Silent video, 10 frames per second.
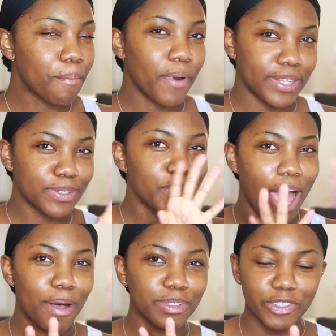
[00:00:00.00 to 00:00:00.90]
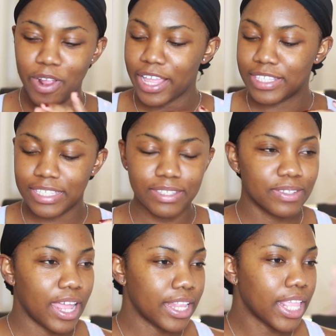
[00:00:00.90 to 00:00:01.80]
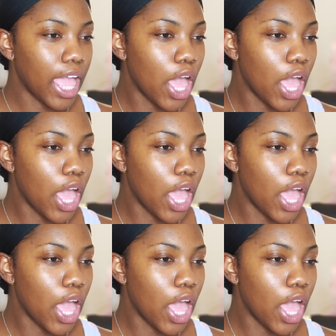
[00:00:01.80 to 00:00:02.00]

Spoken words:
but I will try to do that.